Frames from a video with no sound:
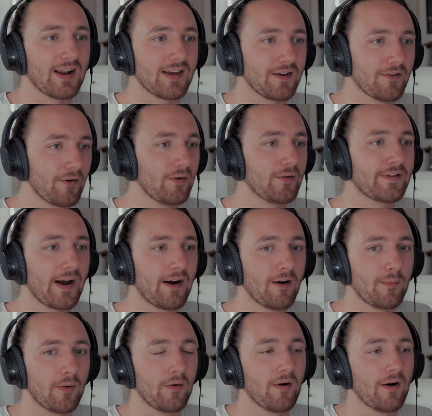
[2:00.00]
You're all
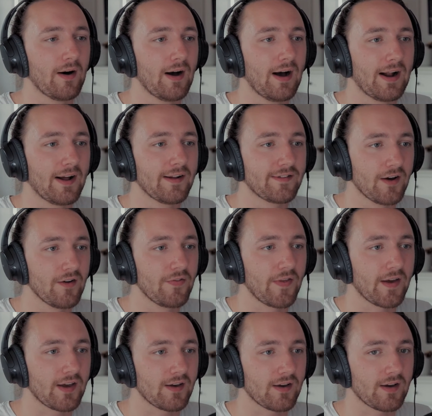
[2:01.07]
terrible. And I don't
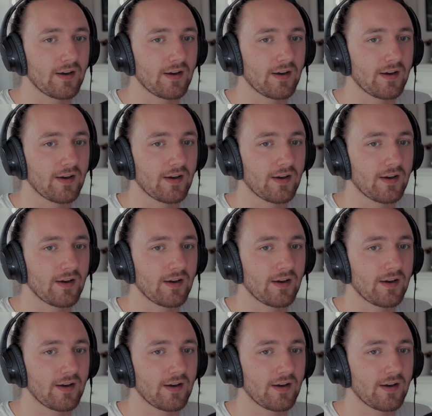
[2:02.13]
think